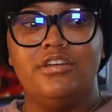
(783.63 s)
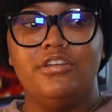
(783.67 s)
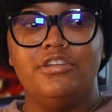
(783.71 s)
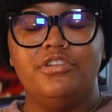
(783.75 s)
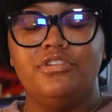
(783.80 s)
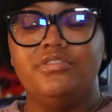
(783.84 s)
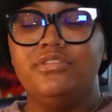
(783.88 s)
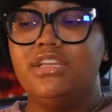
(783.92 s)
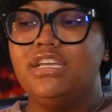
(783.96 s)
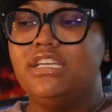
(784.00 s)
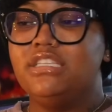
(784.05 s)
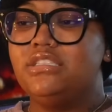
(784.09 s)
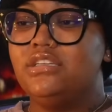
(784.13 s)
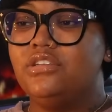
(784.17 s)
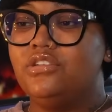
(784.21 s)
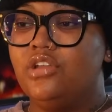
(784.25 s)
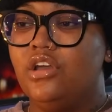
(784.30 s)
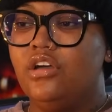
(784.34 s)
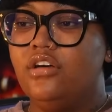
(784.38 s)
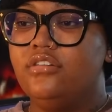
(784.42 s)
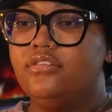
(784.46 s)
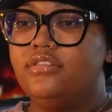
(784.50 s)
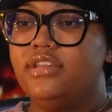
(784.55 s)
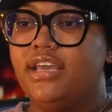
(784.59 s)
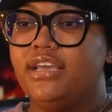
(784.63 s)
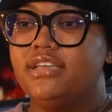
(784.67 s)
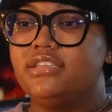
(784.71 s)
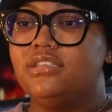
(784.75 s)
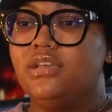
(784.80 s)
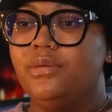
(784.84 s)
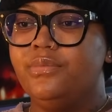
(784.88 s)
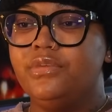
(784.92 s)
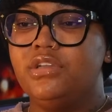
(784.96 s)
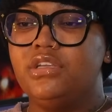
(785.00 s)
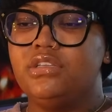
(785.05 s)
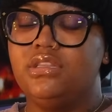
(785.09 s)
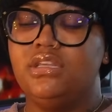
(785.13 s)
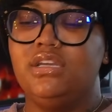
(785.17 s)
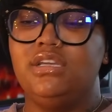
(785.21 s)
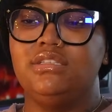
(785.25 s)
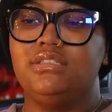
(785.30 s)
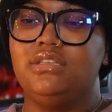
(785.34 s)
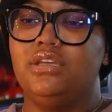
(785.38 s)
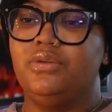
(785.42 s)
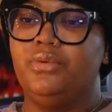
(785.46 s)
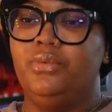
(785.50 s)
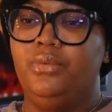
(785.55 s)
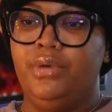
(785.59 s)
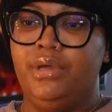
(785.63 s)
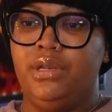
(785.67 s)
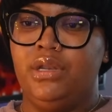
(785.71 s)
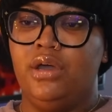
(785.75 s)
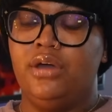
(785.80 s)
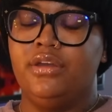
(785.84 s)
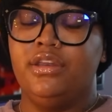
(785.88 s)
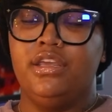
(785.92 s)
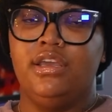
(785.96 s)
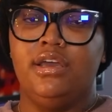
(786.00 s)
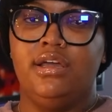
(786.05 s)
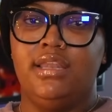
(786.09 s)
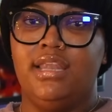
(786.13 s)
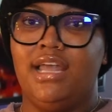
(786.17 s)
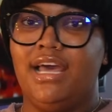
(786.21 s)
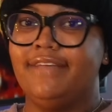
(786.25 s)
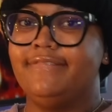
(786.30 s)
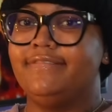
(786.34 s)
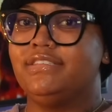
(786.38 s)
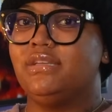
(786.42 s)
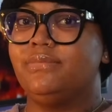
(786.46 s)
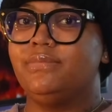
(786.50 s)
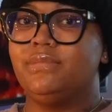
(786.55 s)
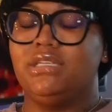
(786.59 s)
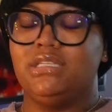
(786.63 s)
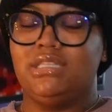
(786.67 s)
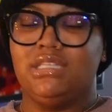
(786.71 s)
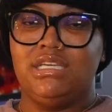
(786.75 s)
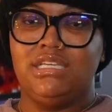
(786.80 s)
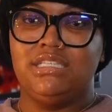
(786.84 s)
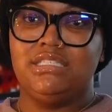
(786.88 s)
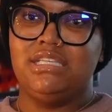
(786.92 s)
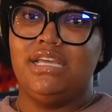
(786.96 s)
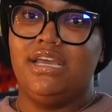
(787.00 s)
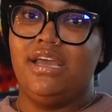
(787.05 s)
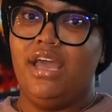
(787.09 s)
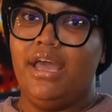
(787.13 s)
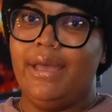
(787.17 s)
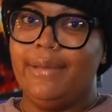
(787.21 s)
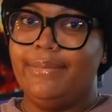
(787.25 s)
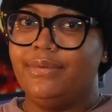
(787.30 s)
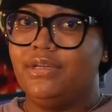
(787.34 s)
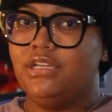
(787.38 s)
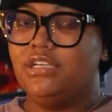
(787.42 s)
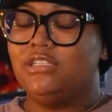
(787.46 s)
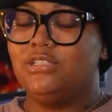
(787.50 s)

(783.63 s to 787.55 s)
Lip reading: You need to know that some of the things that went on in your life, some of the things that happened in